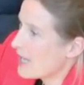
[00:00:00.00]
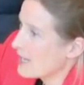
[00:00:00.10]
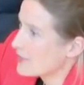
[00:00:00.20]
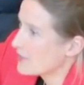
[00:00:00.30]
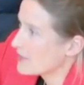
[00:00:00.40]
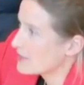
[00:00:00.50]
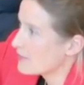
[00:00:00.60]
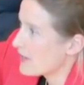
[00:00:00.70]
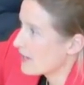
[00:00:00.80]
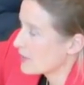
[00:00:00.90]
to
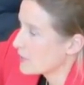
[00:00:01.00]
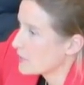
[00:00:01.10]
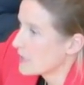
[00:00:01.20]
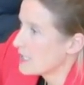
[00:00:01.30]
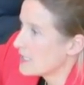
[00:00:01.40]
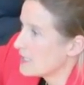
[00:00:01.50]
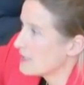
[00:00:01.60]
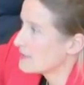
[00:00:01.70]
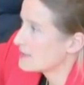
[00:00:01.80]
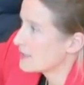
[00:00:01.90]
calculate the value
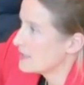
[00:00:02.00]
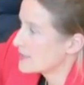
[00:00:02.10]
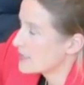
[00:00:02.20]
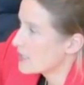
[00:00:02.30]
is in